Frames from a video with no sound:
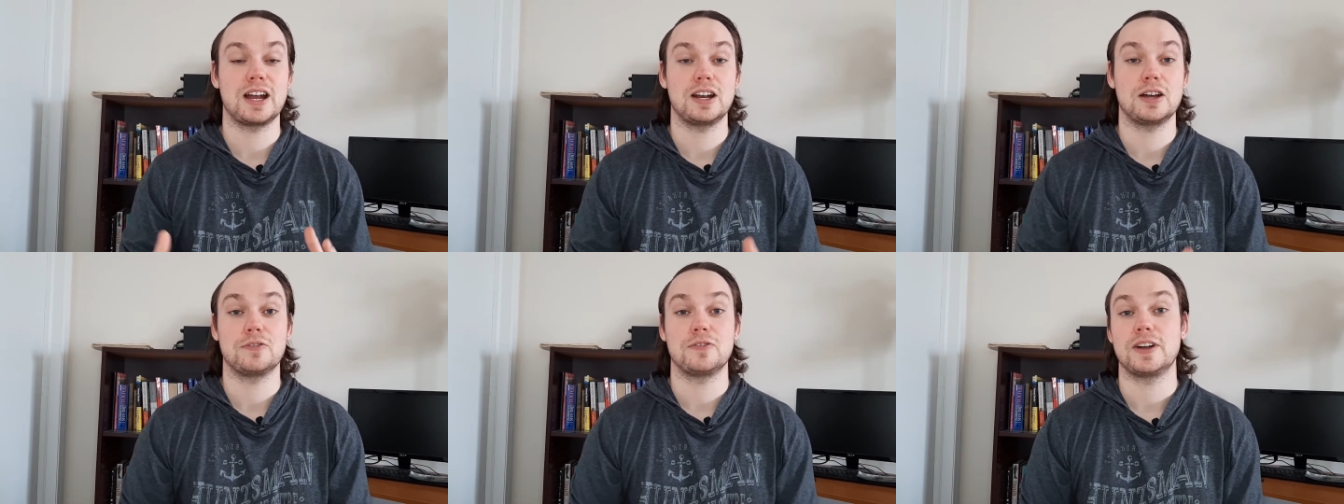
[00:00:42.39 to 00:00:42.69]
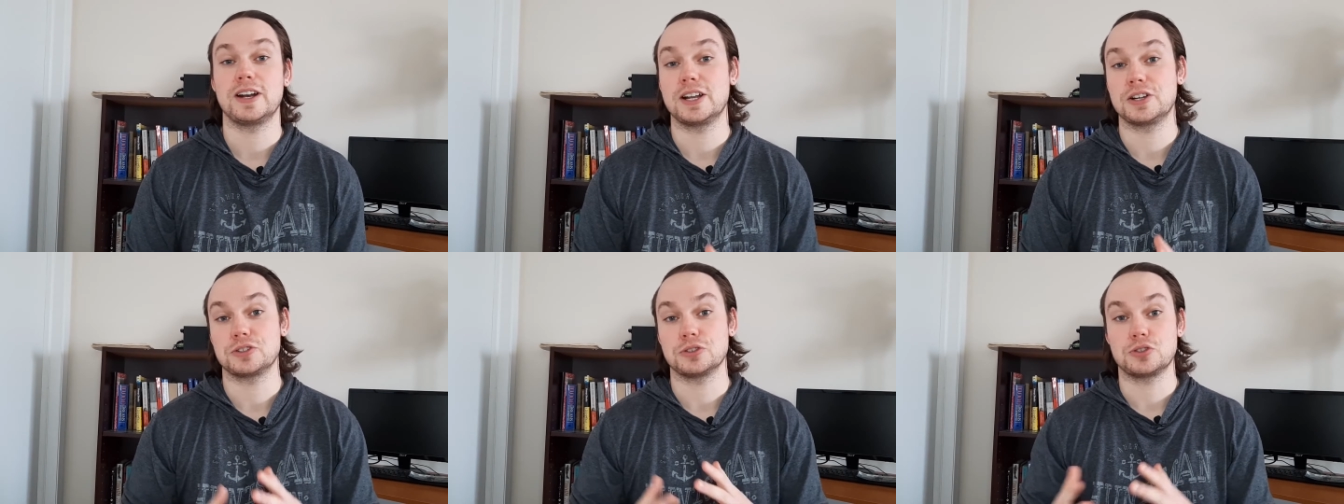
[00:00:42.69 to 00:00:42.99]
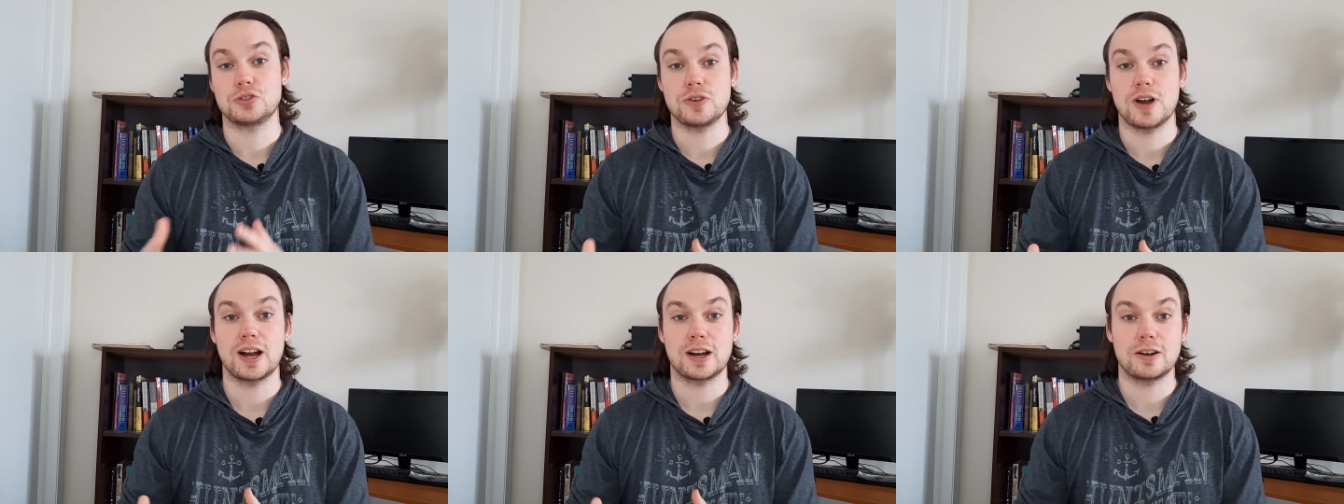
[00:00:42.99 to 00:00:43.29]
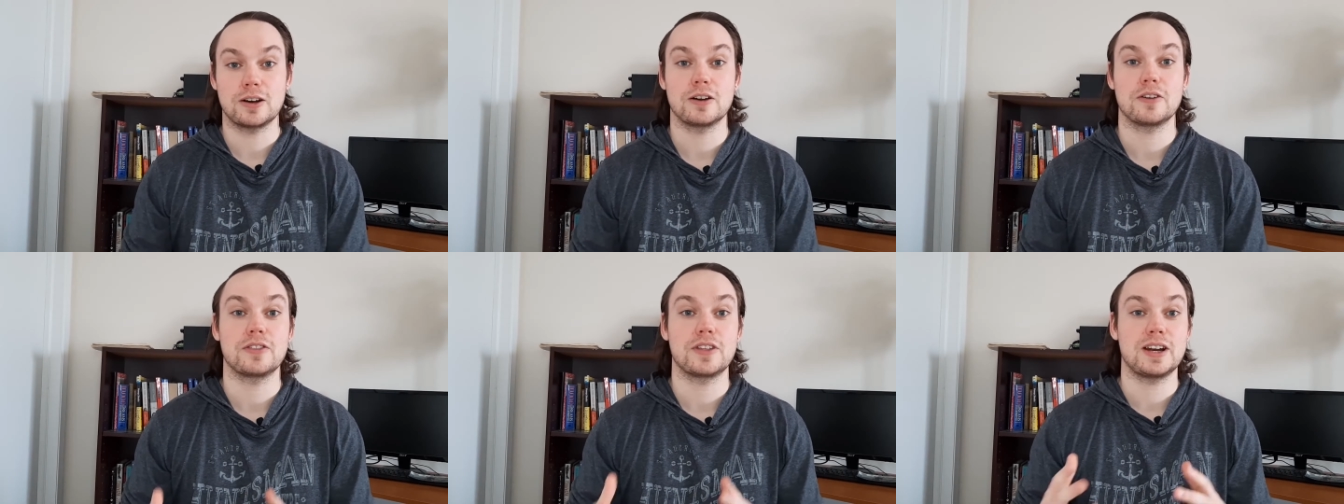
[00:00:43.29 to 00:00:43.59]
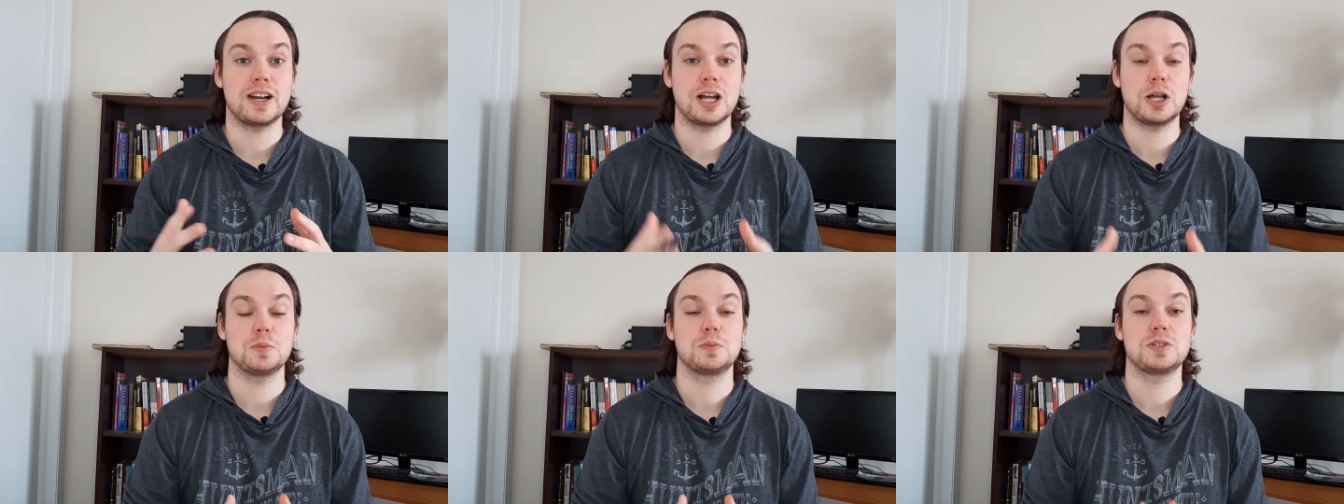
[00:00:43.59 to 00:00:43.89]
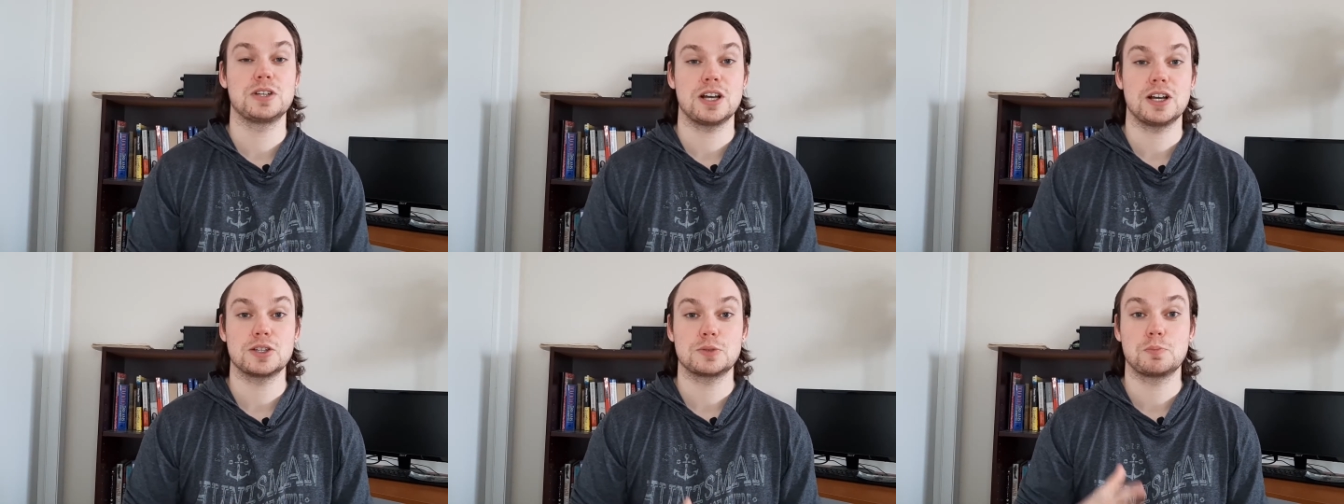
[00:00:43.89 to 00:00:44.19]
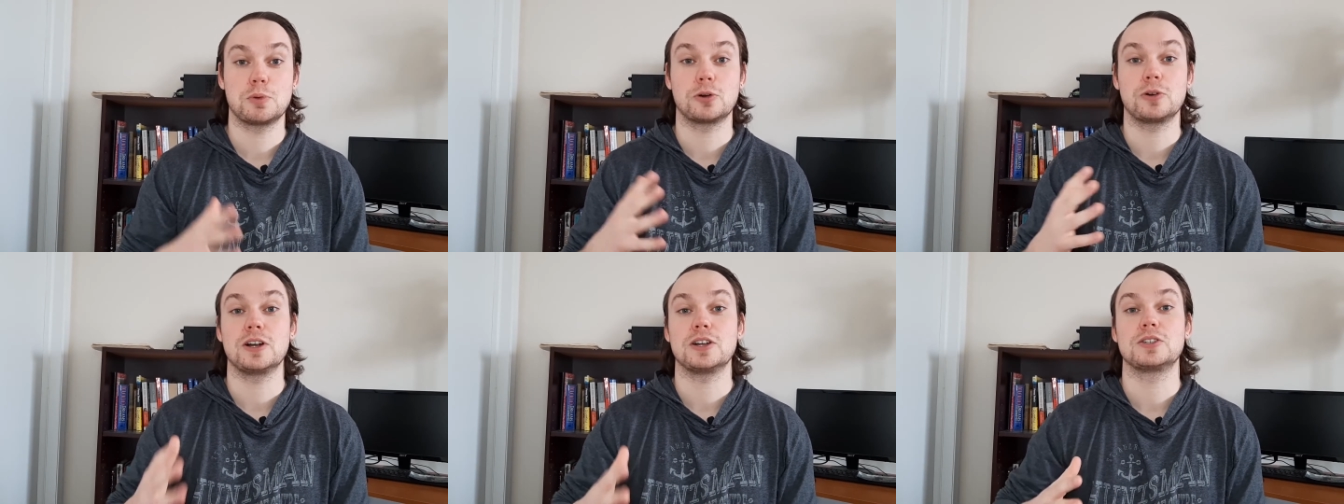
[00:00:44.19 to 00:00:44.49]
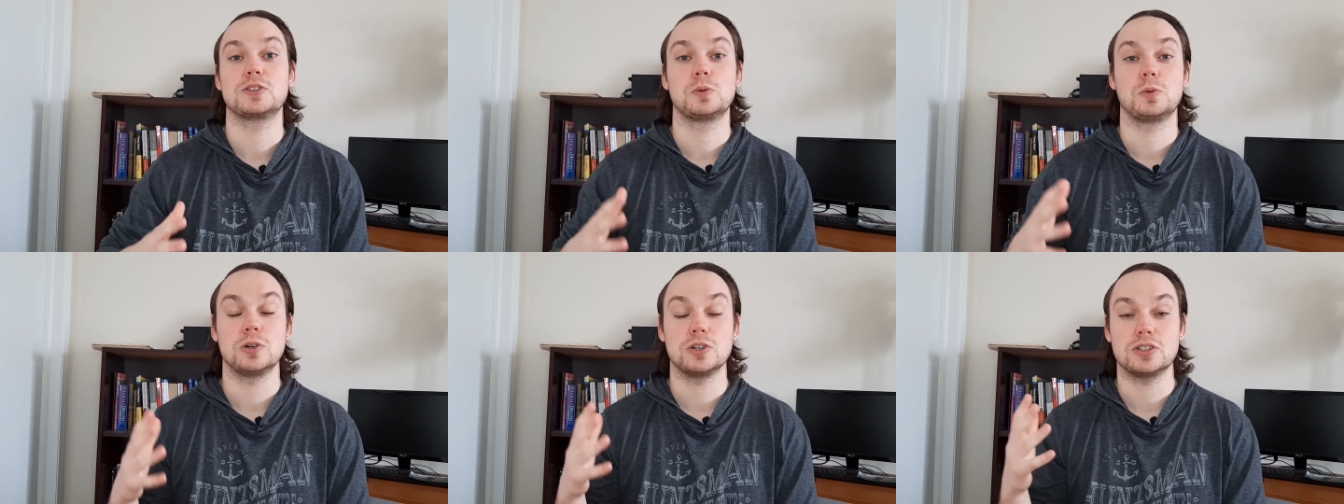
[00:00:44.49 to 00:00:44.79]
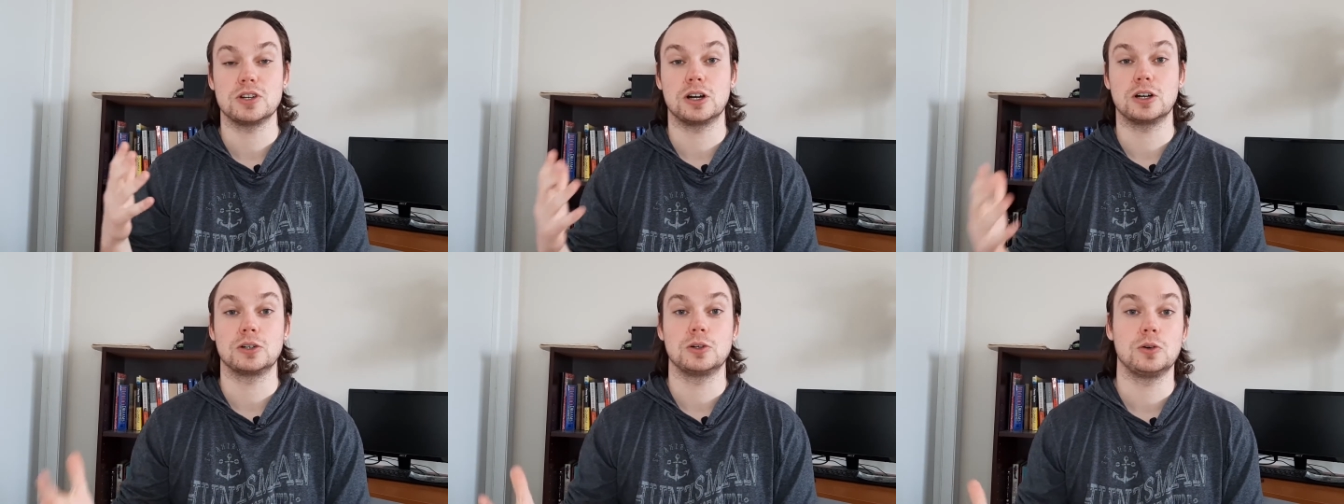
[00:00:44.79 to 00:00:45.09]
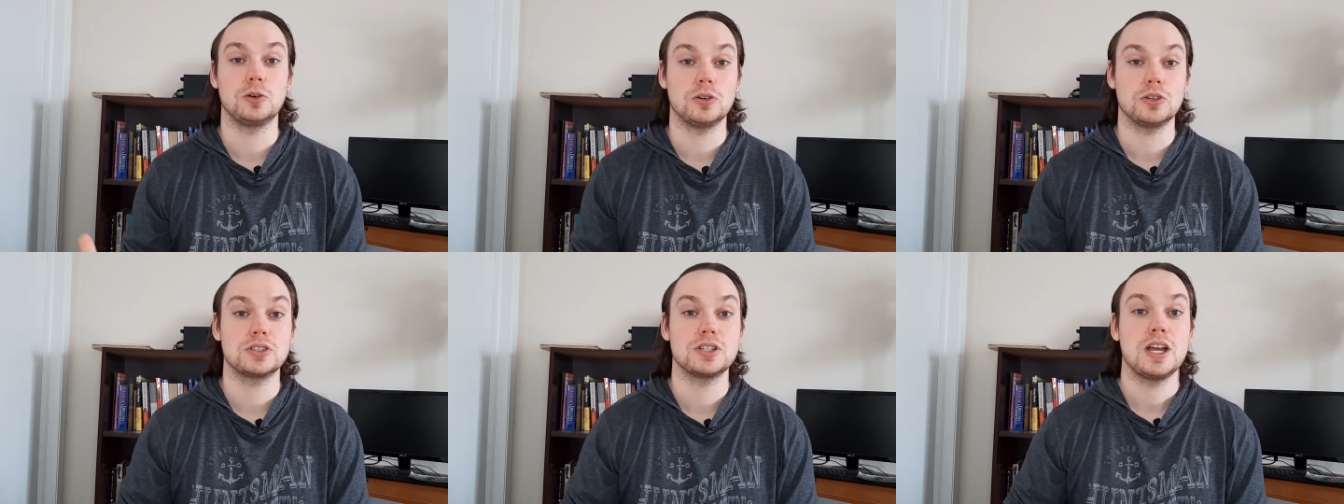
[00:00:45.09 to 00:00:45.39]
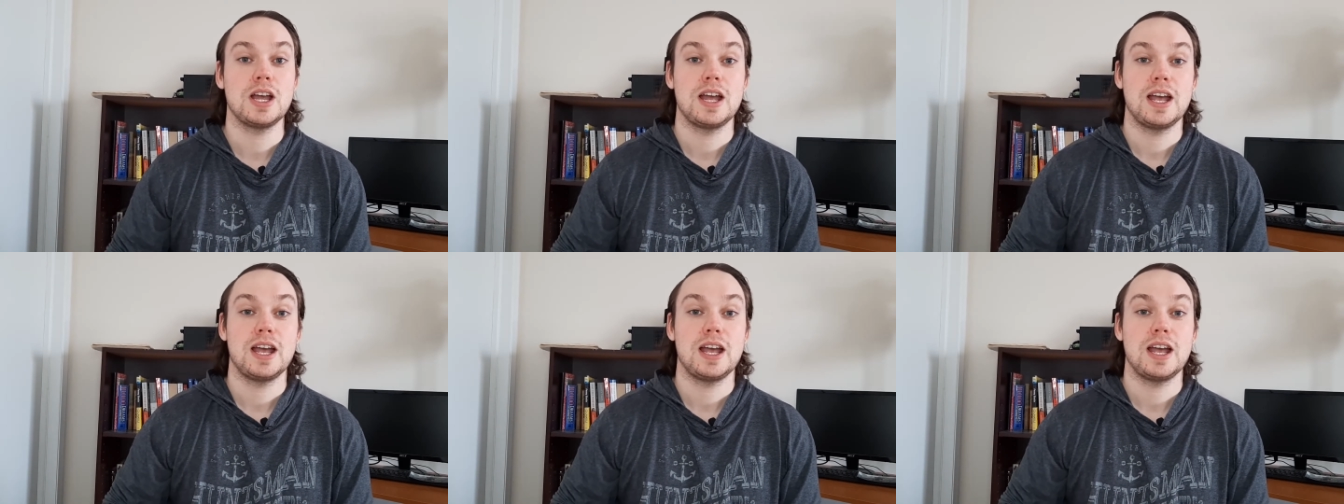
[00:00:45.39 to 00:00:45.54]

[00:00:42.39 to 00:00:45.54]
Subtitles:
a financial tracker that helps us progress towards our goals